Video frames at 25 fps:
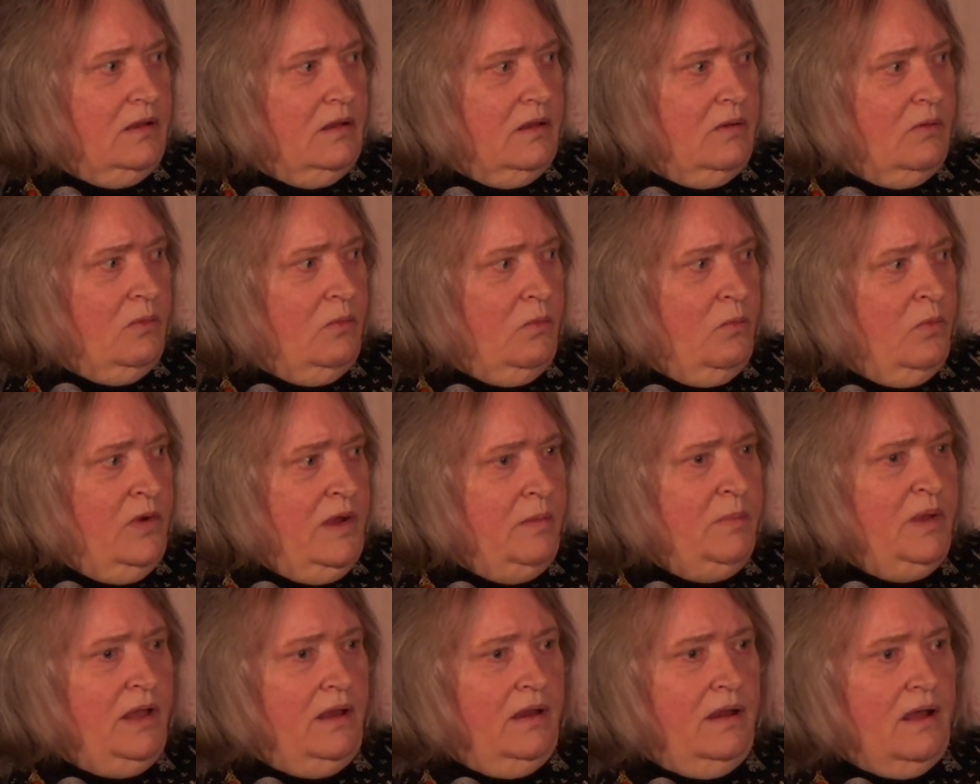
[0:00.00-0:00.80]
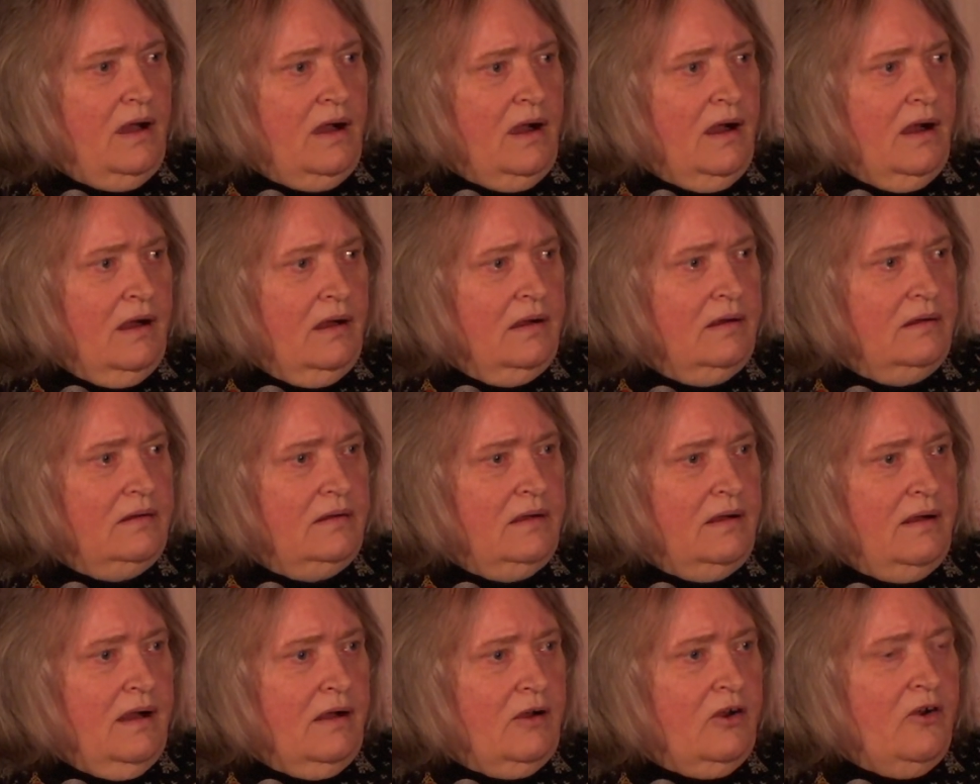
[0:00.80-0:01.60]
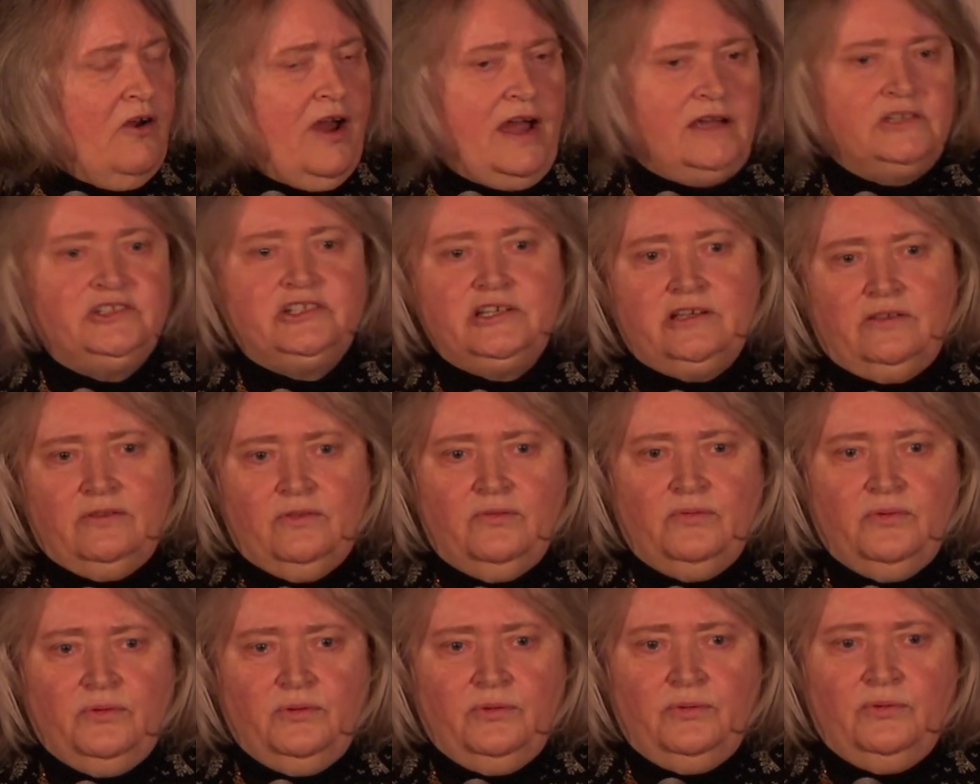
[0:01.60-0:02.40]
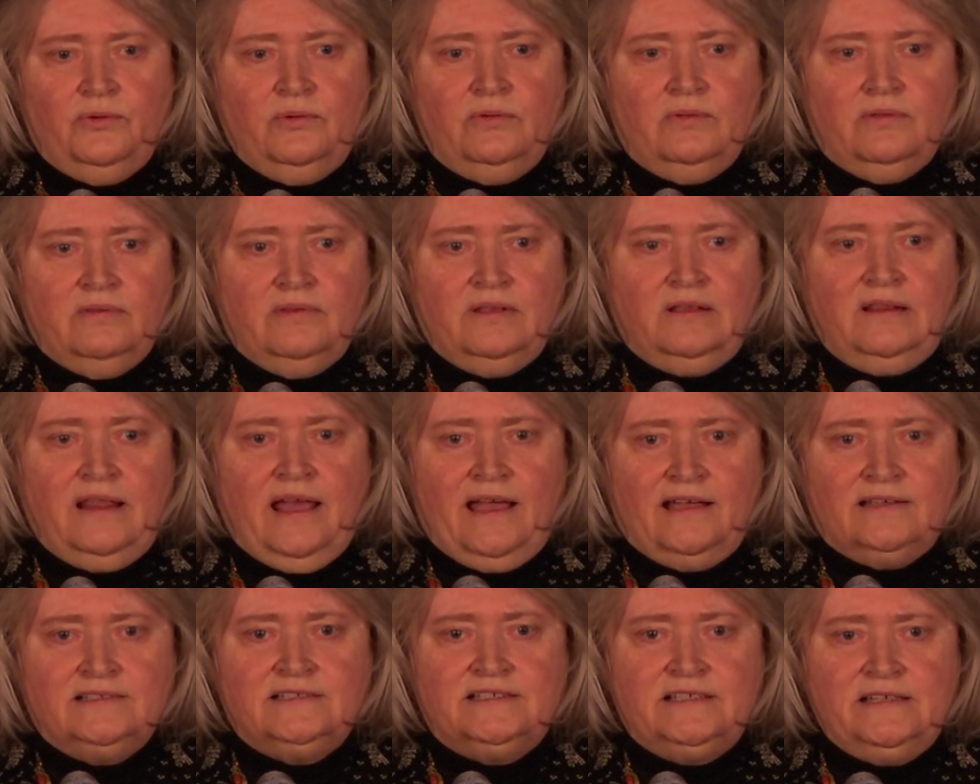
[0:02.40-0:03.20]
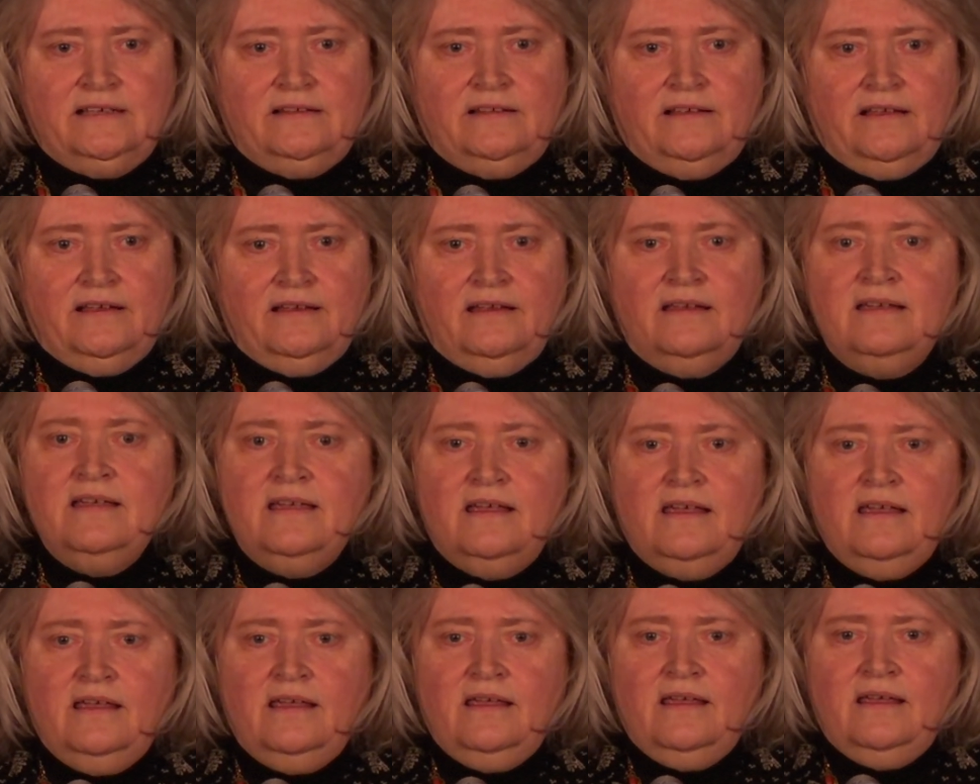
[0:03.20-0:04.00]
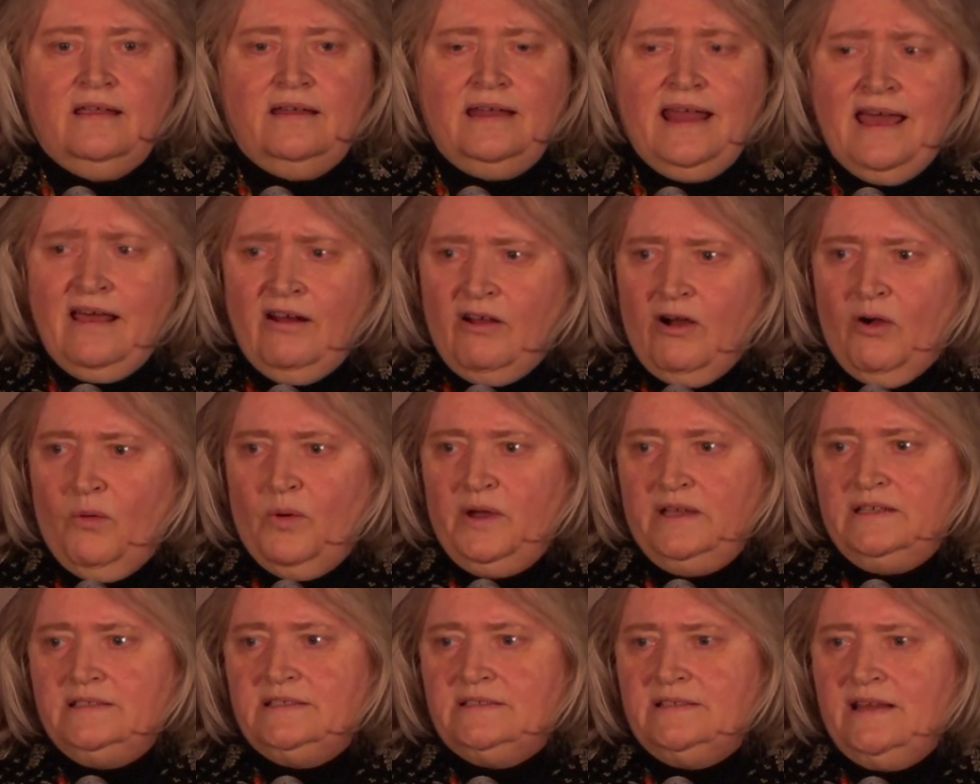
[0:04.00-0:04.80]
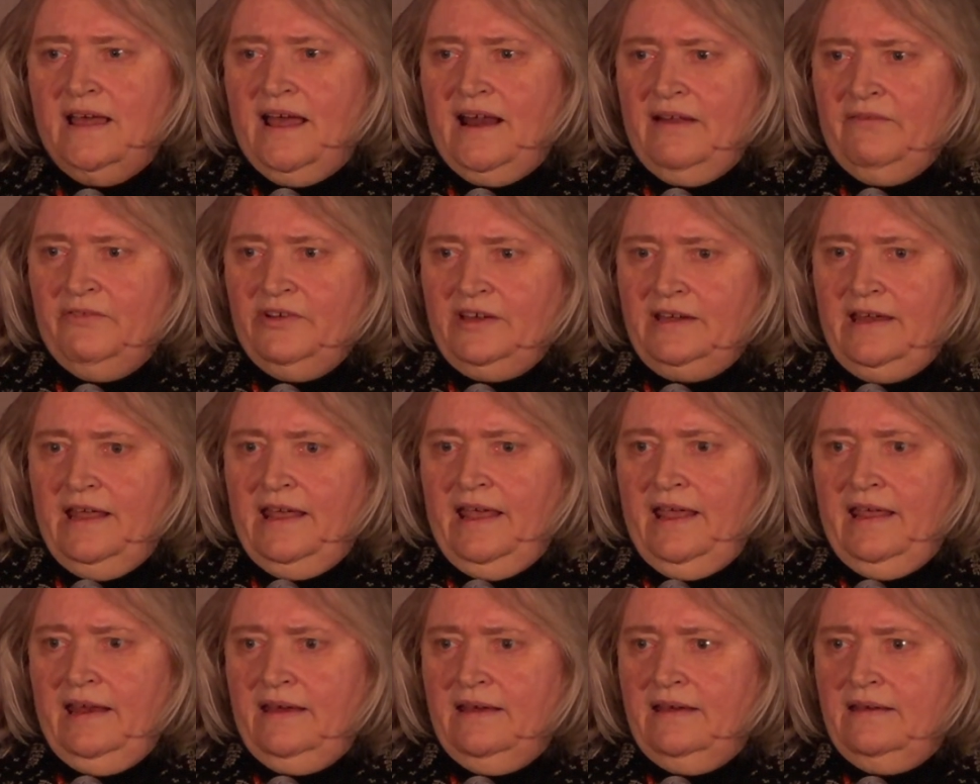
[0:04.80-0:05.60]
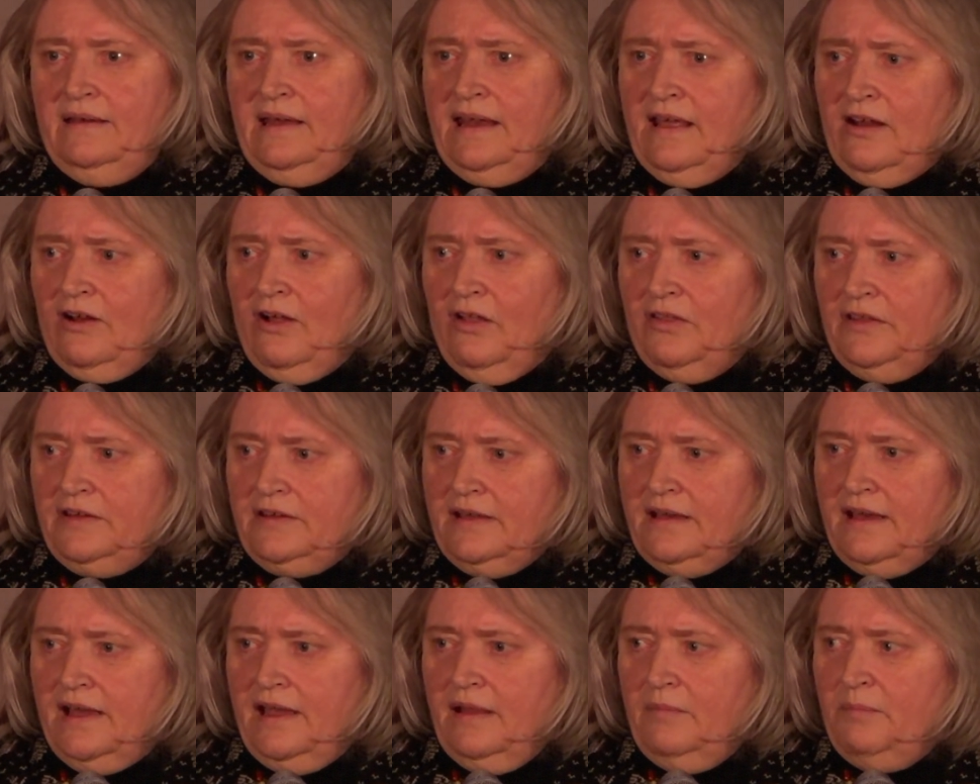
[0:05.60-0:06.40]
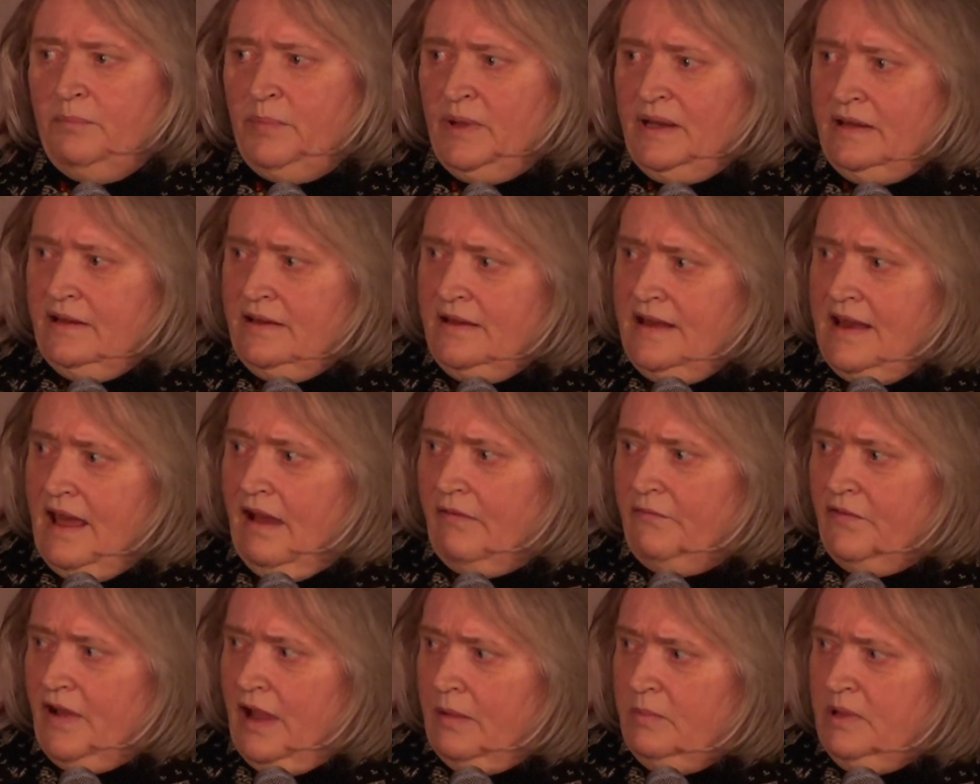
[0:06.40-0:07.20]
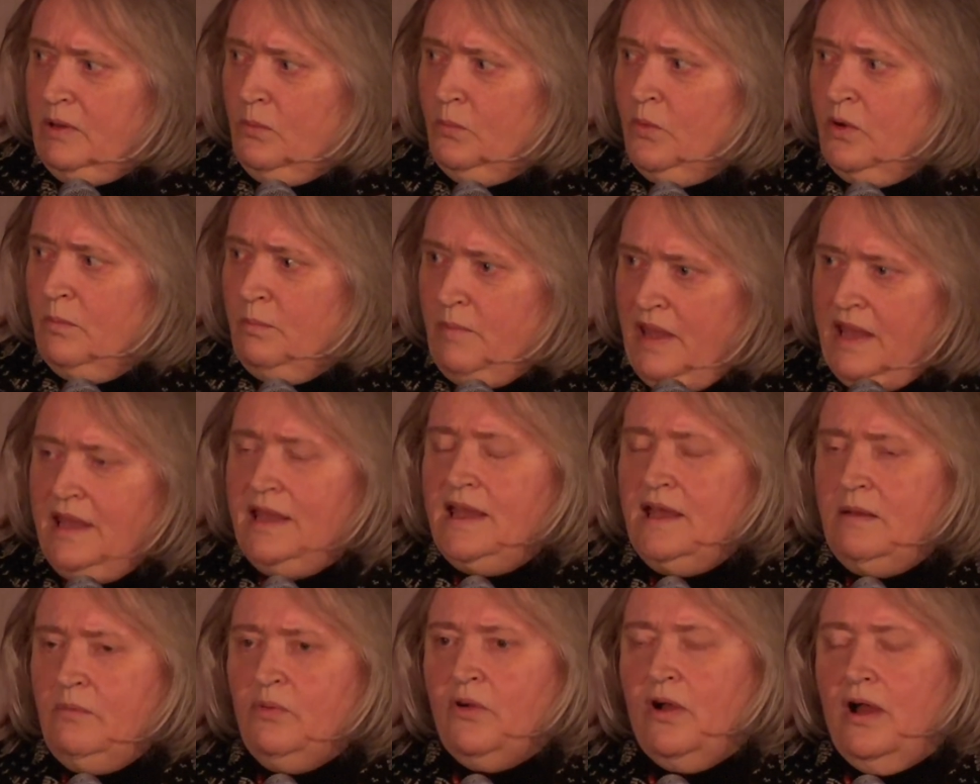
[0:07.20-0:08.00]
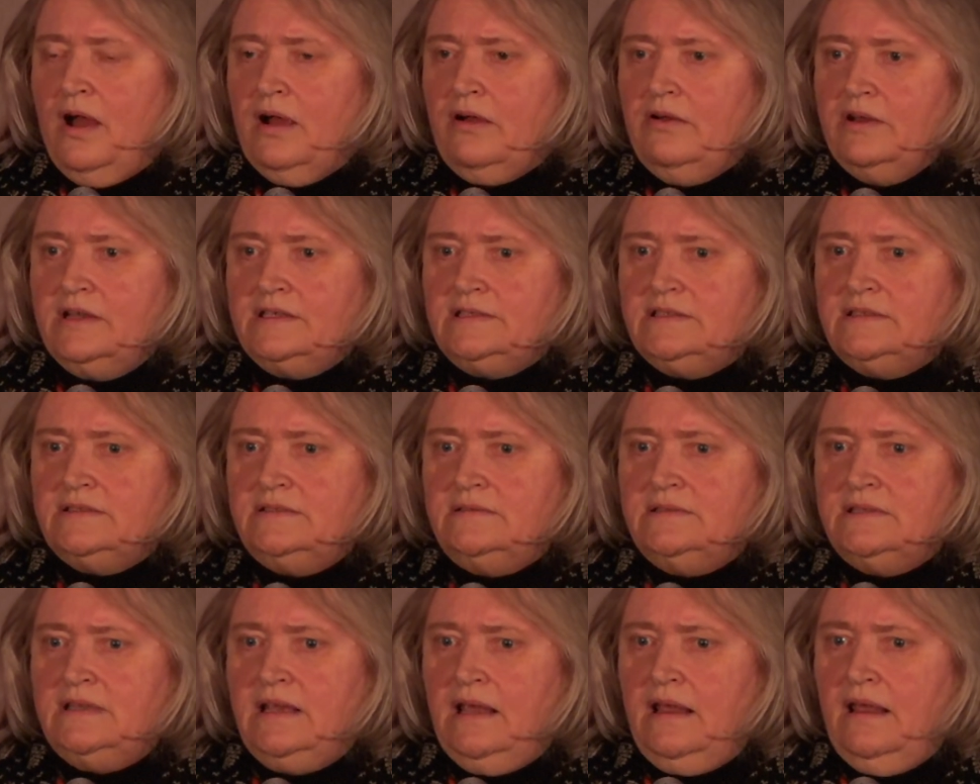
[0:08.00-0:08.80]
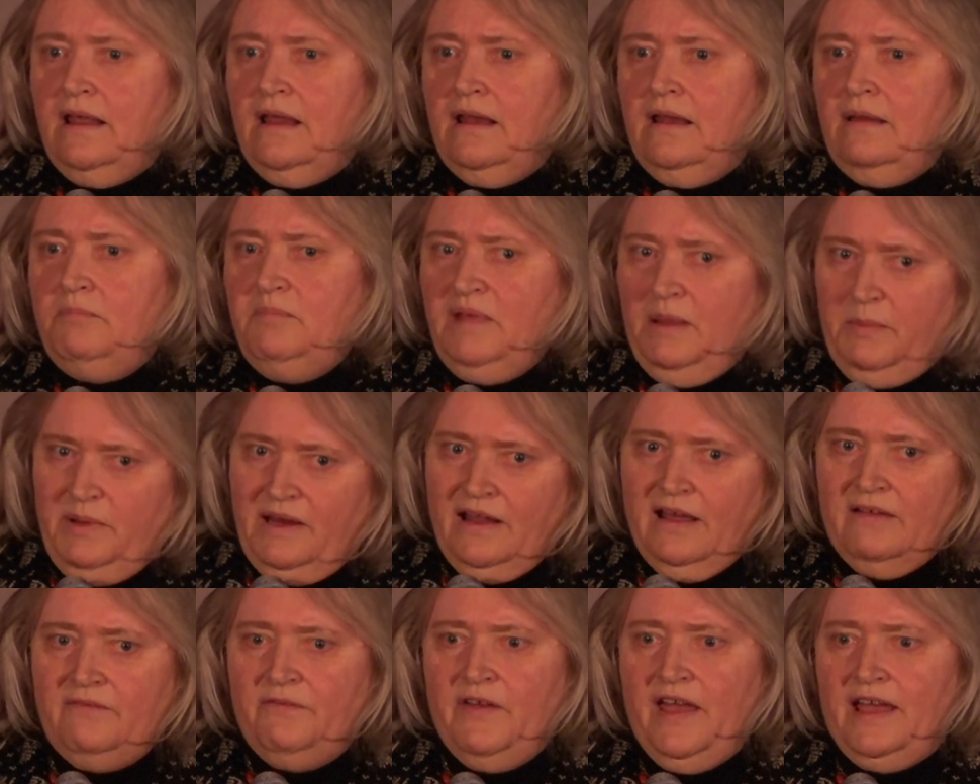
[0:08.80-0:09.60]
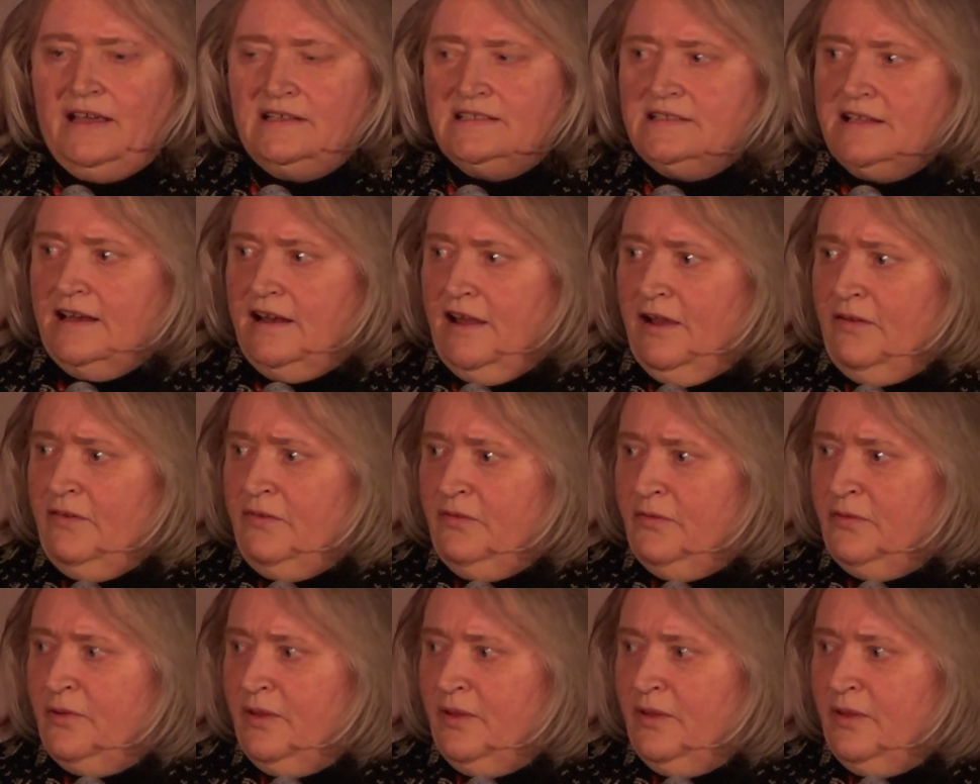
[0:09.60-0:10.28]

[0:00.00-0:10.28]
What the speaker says: women are crashing through the glass ceiling. Not always, not every day, not all the time, but enough. I mean, we're making progress. Maybe not fast enough.